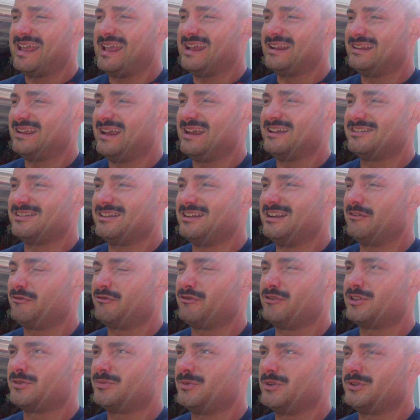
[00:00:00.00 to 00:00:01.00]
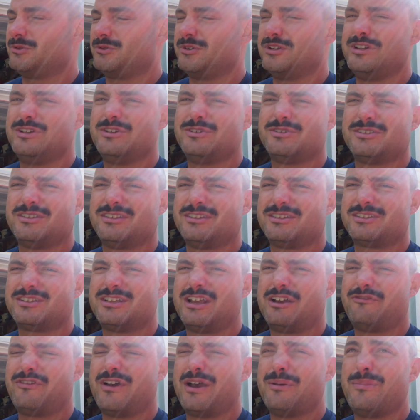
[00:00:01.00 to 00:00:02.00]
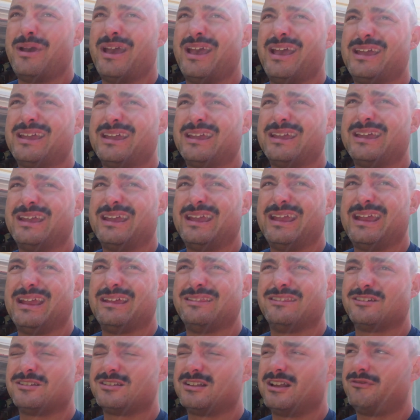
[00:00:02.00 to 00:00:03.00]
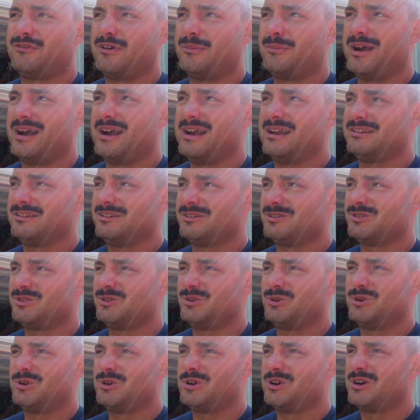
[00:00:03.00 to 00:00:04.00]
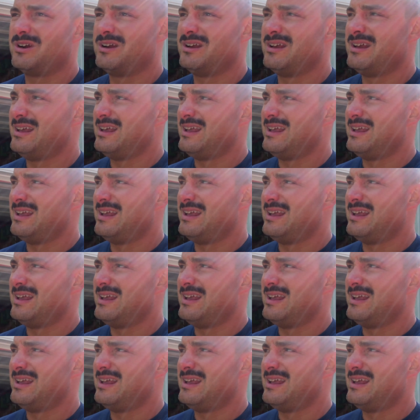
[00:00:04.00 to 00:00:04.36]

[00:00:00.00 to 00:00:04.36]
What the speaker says: can't taste the difference between using the stuff I make and the stuff I buy at the store.